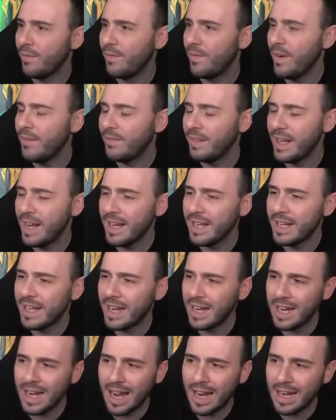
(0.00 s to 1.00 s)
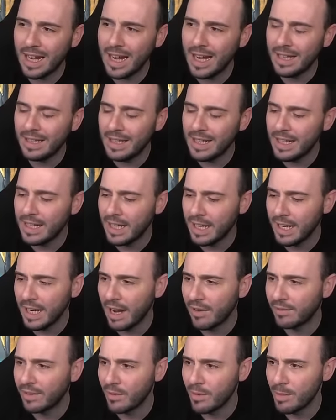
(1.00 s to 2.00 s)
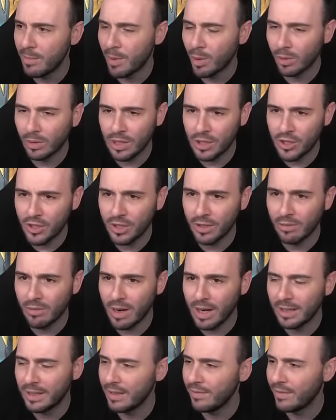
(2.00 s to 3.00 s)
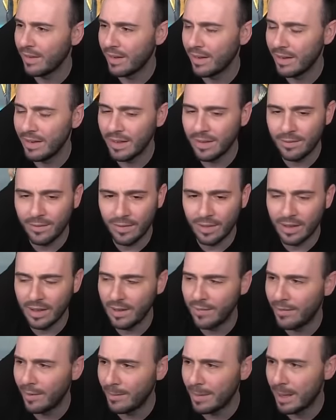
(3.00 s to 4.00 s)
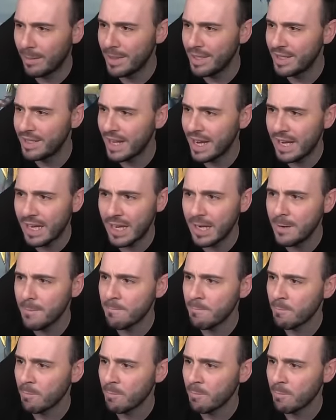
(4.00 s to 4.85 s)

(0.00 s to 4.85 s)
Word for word: fifty-eight K and eighteen K after we broke the shield, right? If, I, if, uh, if I'm not mistaken.